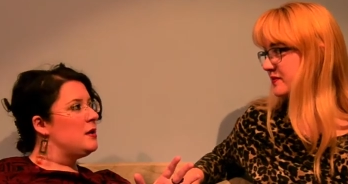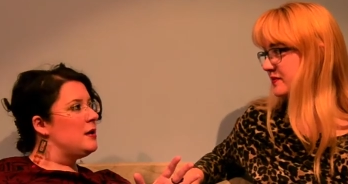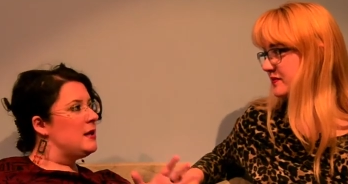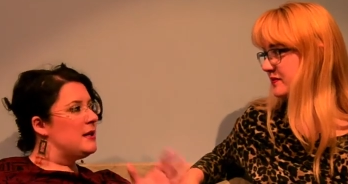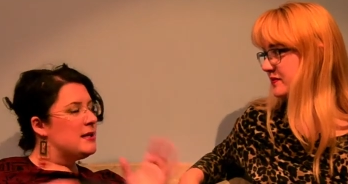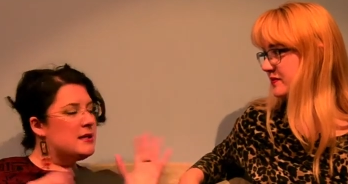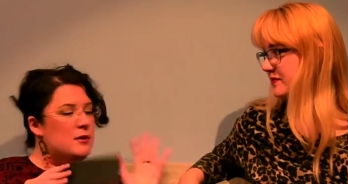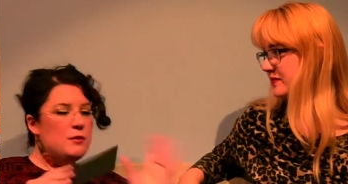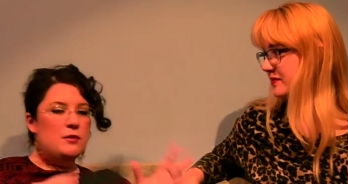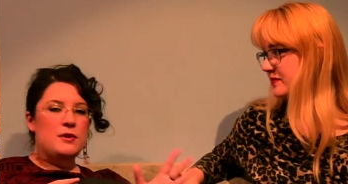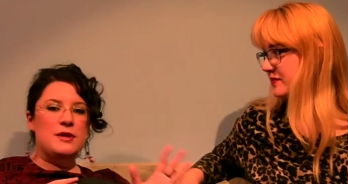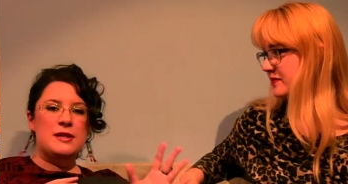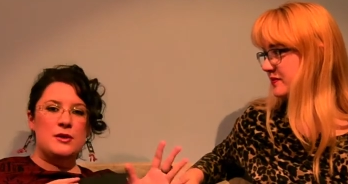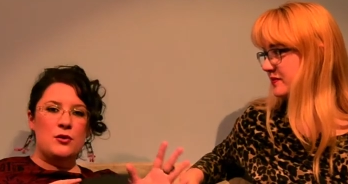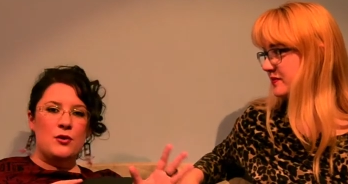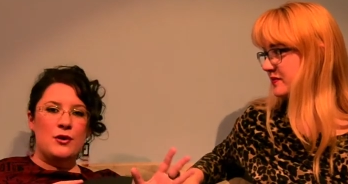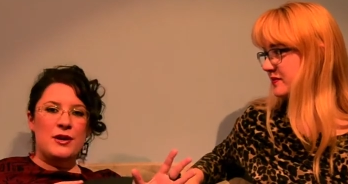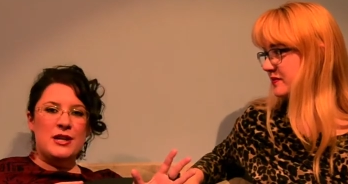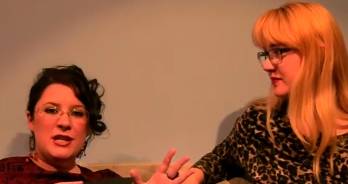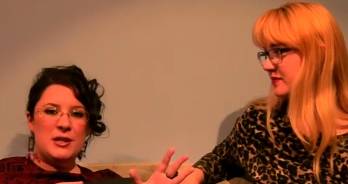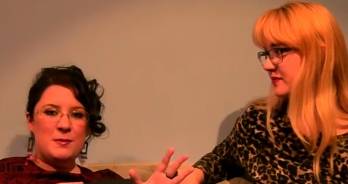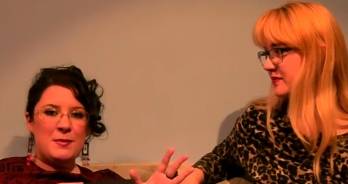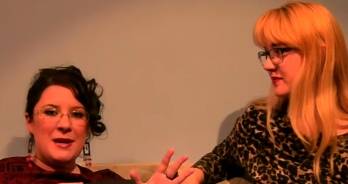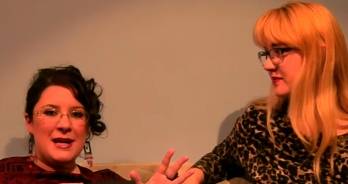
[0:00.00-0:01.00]
Speaker 1: into all the
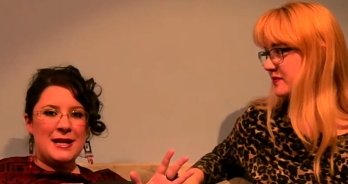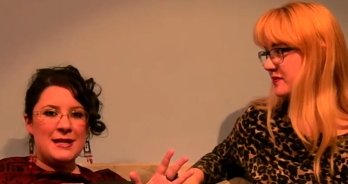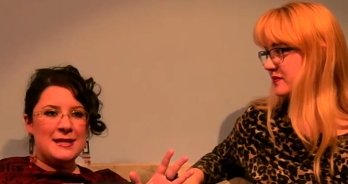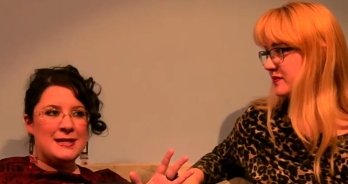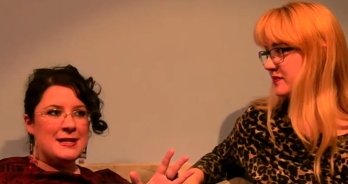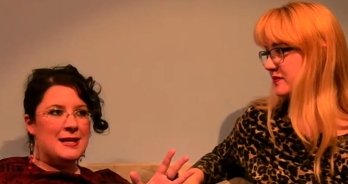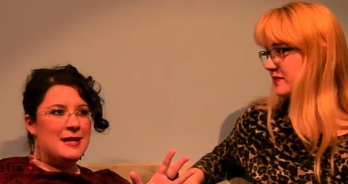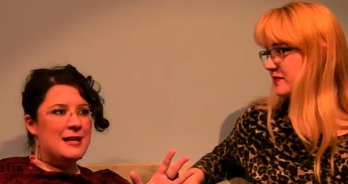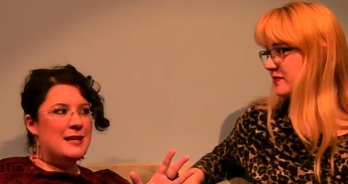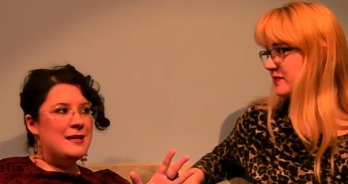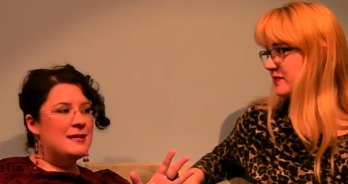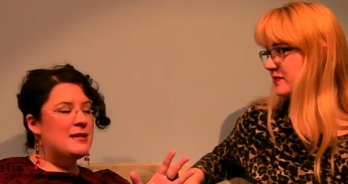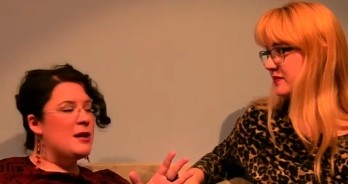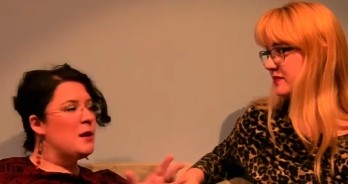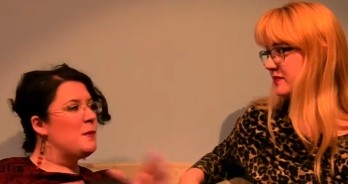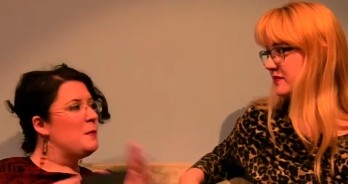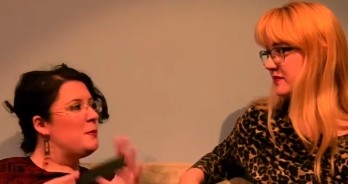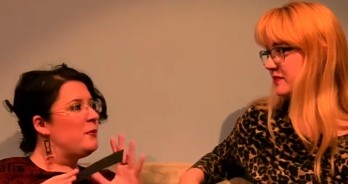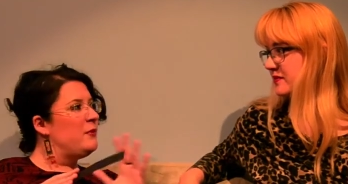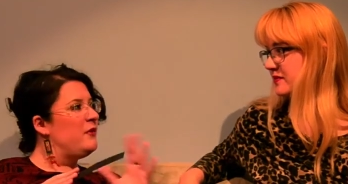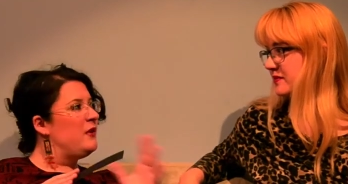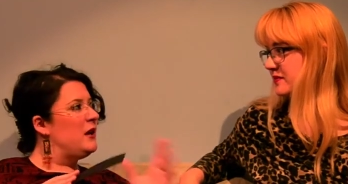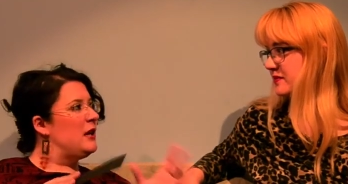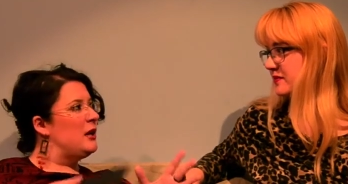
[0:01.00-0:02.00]
storage spaces.
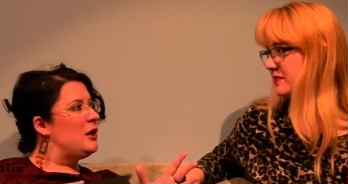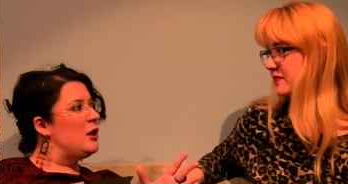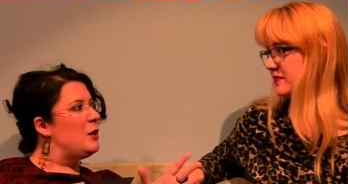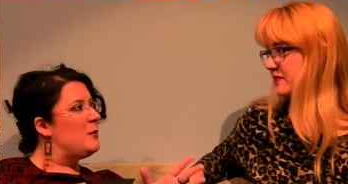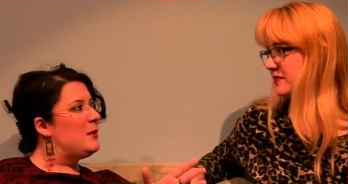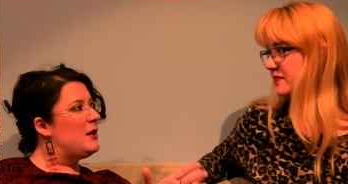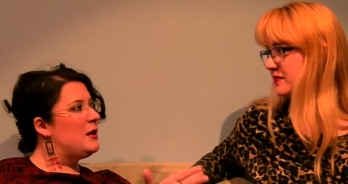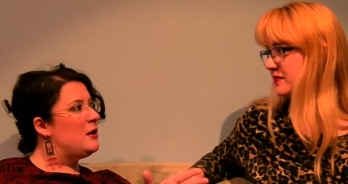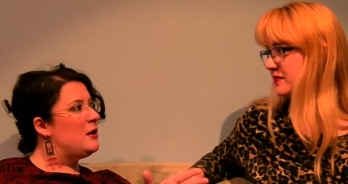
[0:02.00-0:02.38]
Hopefully, nobody